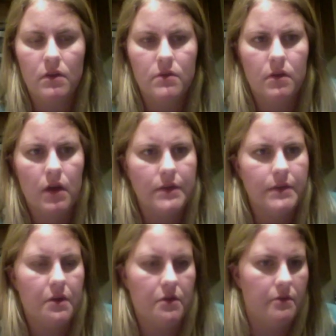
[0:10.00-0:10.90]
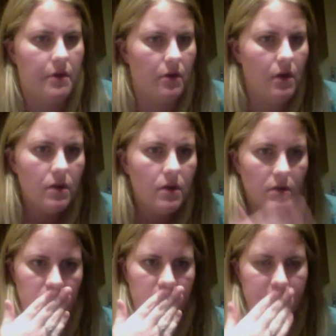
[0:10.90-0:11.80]
How do I do the
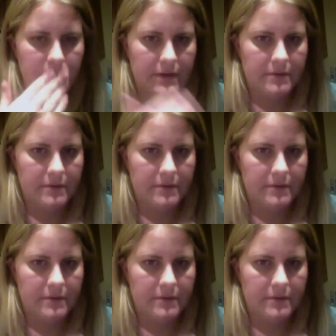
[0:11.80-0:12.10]
record?